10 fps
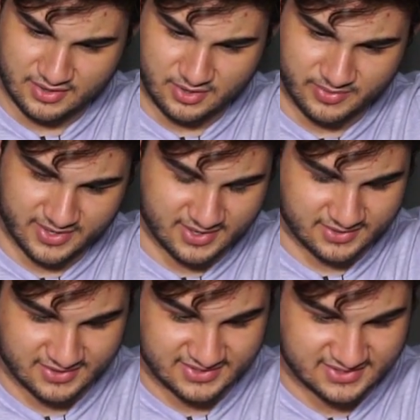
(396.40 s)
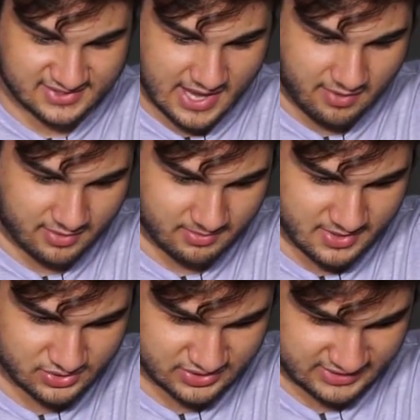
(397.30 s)
going in. It's scaring me
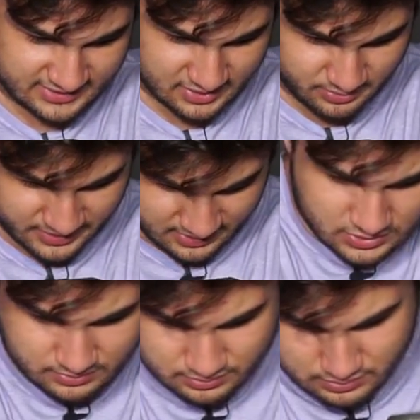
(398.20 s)
just a little bit. Oh,